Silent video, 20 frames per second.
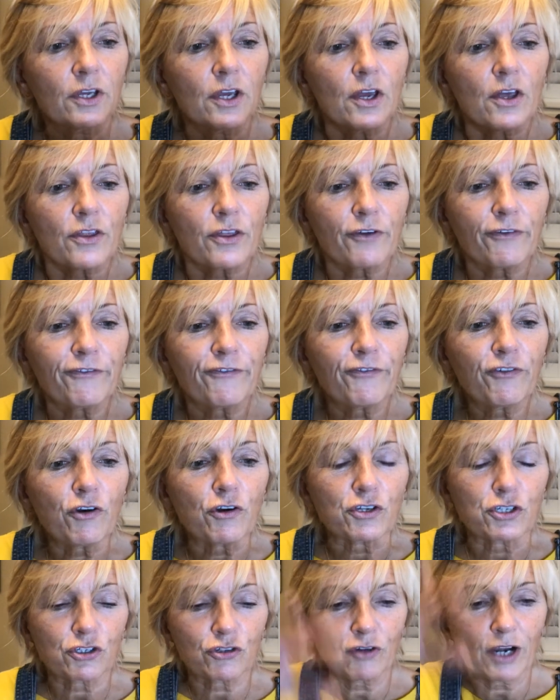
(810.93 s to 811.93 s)
The
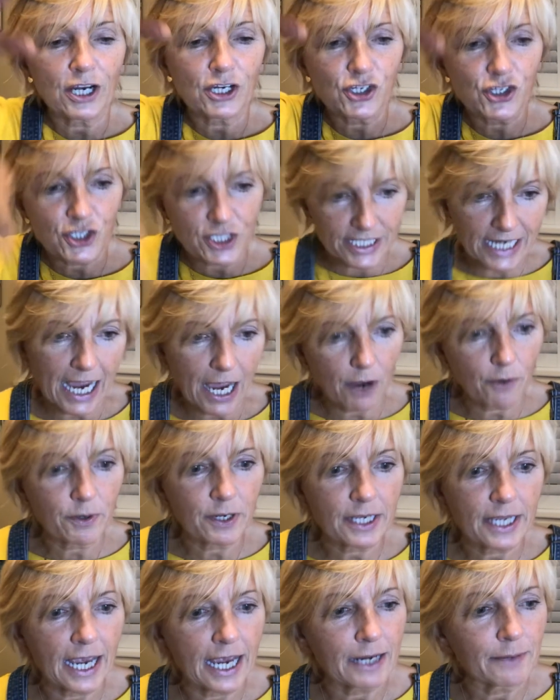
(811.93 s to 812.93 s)
foot crashed down
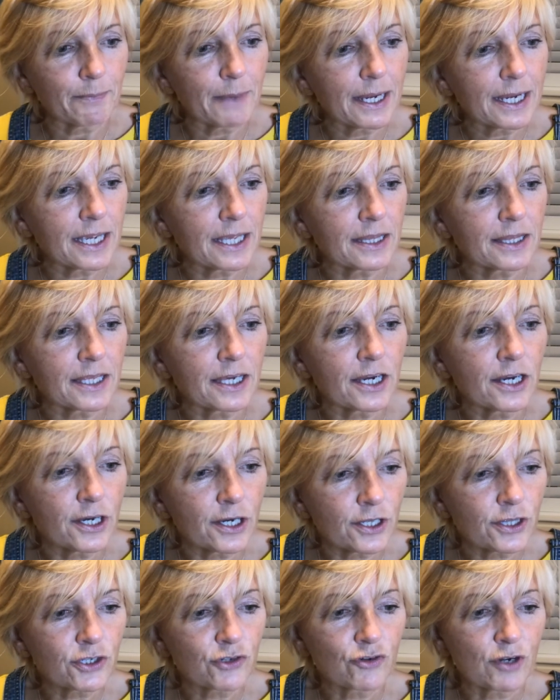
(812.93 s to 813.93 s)
again, making the
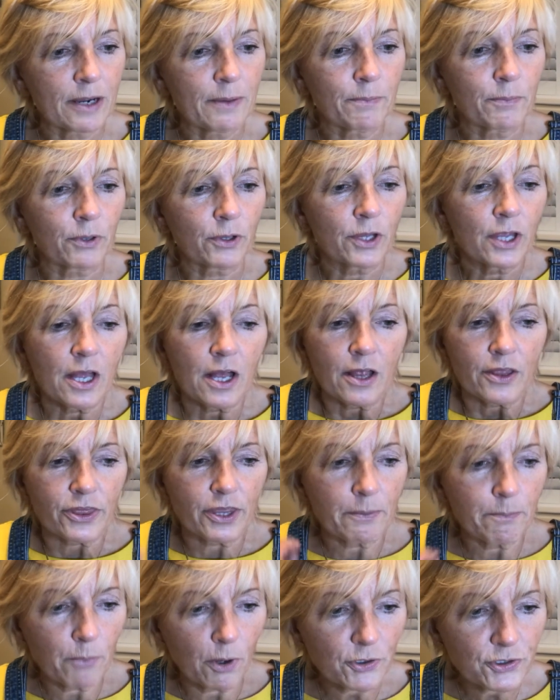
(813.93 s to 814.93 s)
earth tremble. The
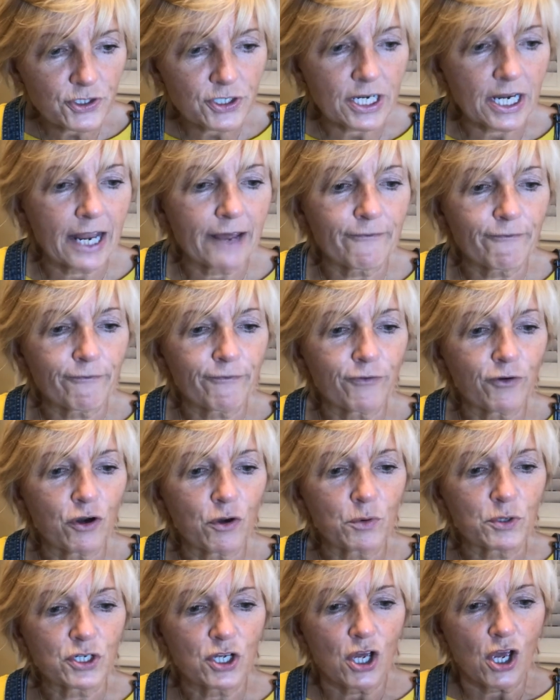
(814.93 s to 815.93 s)
monster leant
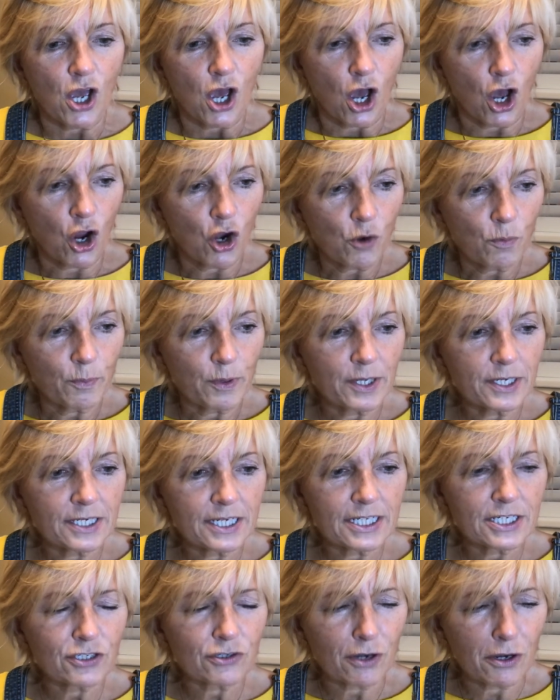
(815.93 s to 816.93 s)
forward, opened
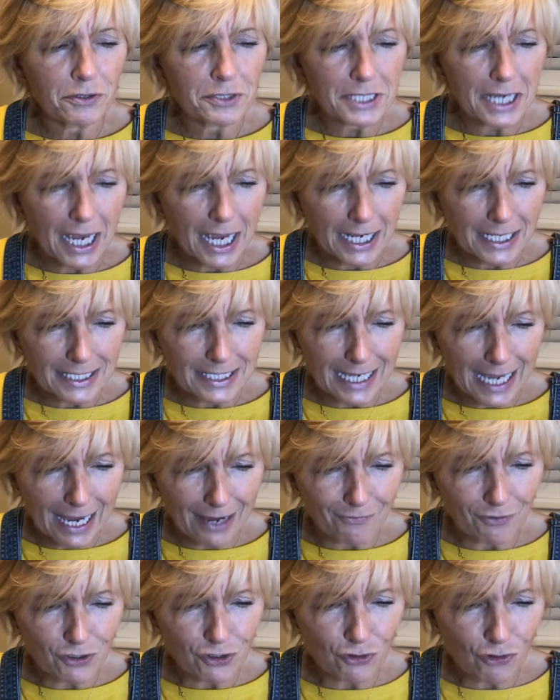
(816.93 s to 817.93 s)
its throat and gave
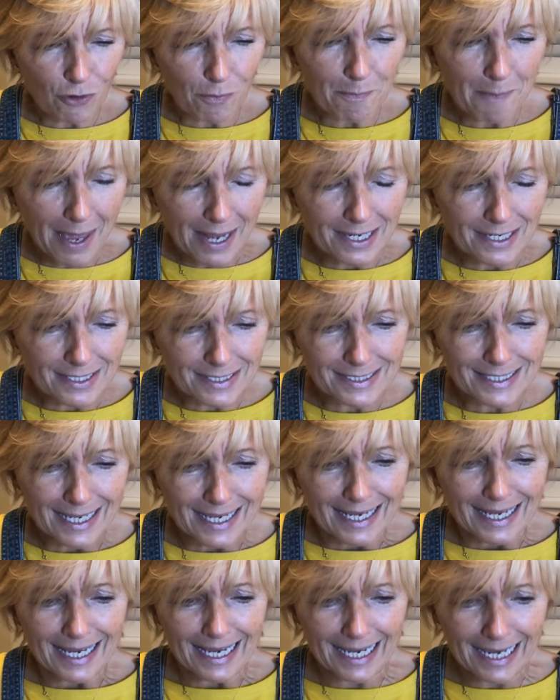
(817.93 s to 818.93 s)
a tremendous,
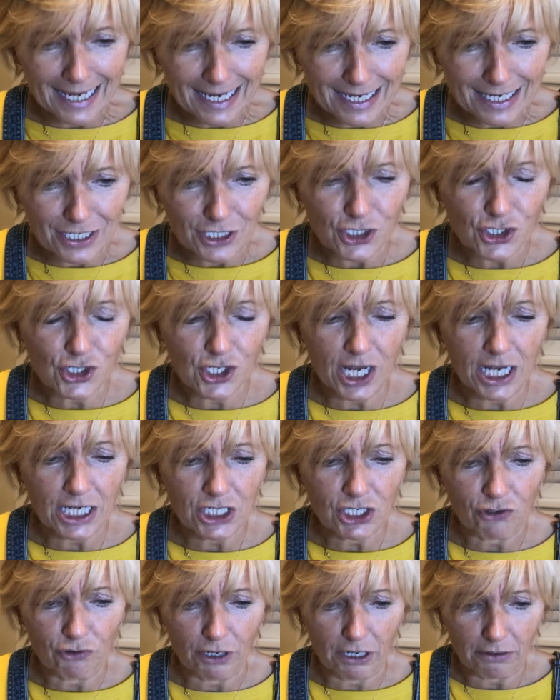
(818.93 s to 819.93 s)

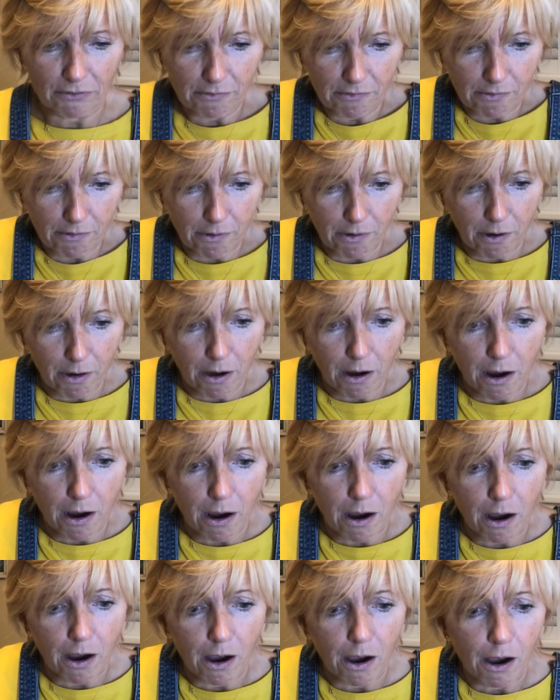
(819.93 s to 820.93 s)
ear-shattering
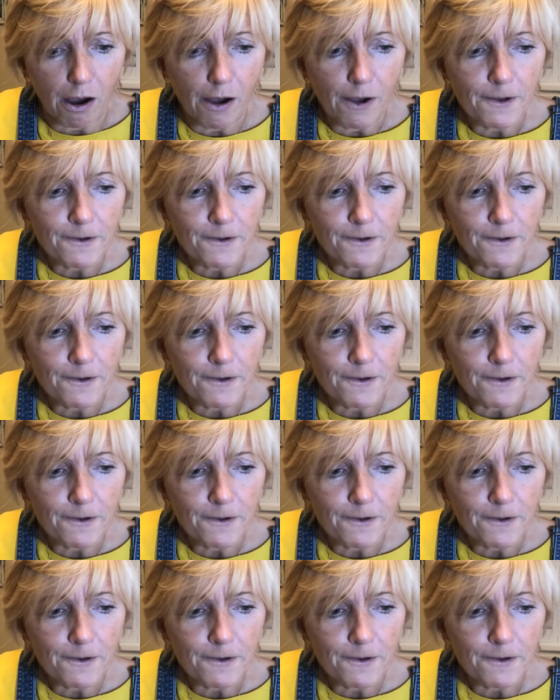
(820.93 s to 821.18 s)
roar.